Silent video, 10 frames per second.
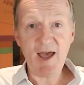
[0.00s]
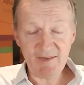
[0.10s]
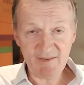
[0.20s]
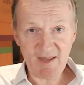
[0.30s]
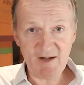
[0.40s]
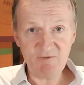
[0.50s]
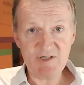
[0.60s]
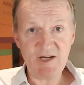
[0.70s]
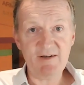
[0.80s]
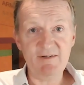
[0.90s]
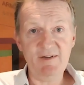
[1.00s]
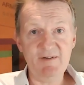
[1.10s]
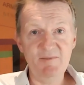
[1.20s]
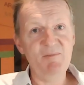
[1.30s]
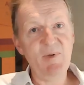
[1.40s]
and then
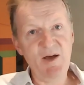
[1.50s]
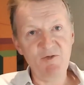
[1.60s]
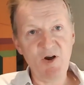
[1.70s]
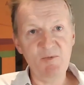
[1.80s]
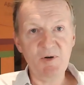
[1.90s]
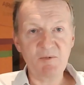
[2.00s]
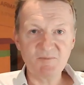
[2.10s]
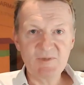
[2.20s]
rejected by a robot.